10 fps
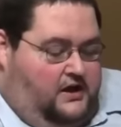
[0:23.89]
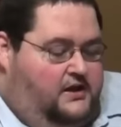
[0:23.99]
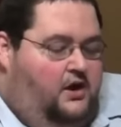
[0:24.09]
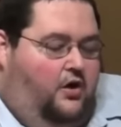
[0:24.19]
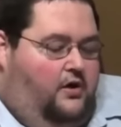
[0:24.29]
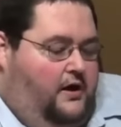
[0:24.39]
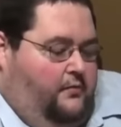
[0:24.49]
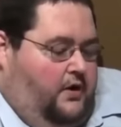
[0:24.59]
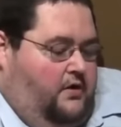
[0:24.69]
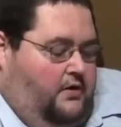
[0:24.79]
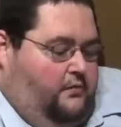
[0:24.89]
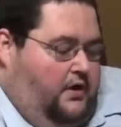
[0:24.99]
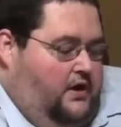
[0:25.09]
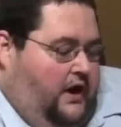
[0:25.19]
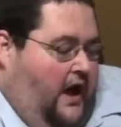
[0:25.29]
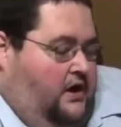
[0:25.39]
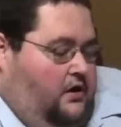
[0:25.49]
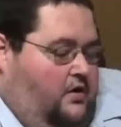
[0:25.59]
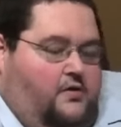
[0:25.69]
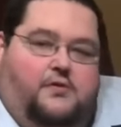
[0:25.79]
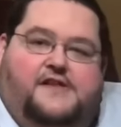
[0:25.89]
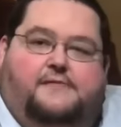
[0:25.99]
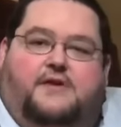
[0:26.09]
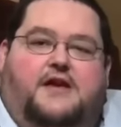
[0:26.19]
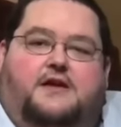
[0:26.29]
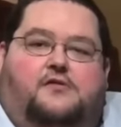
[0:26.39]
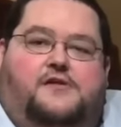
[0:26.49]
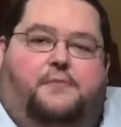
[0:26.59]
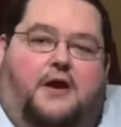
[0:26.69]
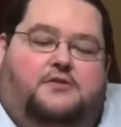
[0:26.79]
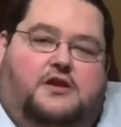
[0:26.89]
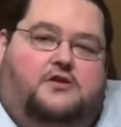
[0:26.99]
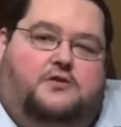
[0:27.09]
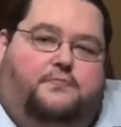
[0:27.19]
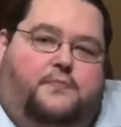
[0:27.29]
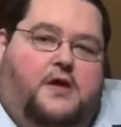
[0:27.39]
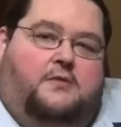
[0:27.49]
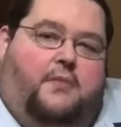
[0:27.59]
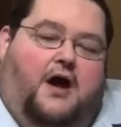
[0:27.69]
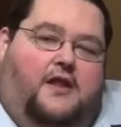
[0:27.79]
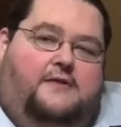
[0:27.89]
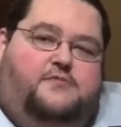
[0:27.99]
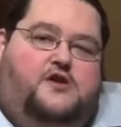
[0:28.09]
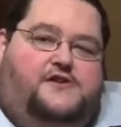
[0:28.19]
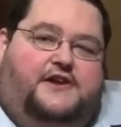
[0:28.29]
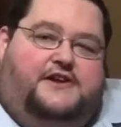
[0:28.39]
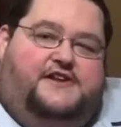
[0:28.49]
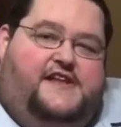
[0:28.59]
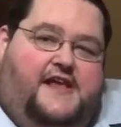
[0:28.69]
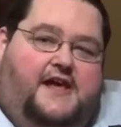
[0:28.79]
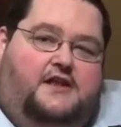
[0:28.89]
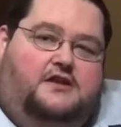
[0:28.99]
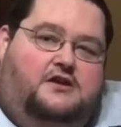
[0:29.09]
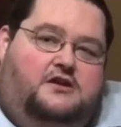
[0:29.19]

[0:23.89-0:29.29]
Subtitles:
I don't know. It wasn't me. It was probably you. You buy all that music and shit.